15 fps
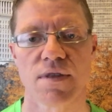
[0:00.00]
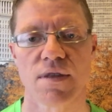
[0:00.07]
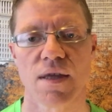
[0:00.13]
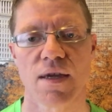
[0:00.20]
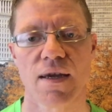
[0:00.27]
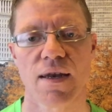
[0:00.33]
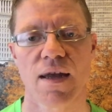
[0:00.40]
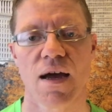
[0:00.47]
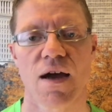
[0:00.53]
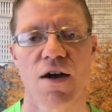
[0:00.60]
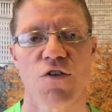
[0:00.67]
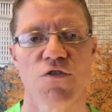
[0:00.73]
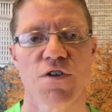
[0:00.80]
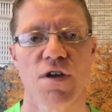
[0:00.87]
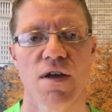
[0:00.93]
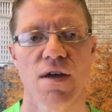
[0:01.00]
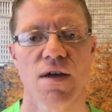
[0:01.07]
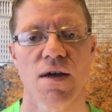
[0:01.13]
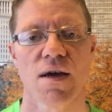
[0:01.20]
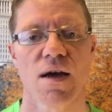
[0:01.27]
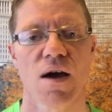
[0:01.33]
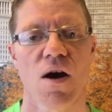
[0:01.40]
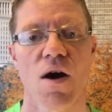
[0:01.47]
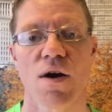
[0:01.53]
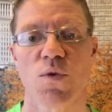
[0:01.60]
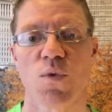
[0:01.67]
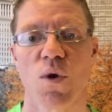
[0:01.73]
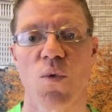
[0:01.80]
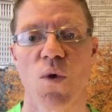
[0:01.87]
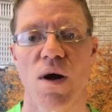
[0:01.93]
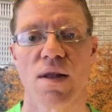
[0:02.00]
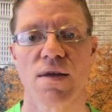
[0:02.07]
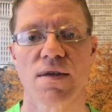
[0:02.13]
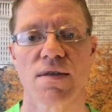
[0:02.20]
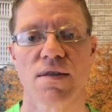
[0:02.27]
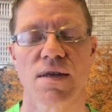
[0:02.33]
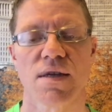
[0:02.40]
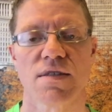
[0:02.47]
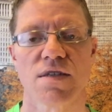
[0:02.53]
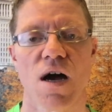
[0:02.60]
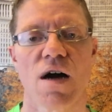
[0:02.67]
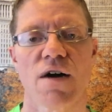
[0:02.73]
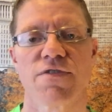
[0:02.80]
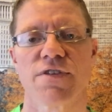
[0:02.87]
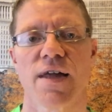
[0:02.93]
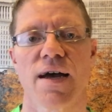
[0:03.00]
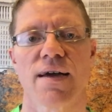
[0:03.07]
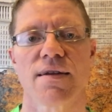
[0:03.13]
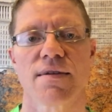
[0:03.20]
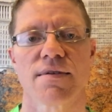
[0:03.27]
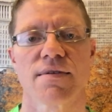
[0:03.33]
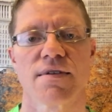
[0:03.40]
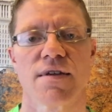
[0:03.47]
They can have a hardware wallet that's offline,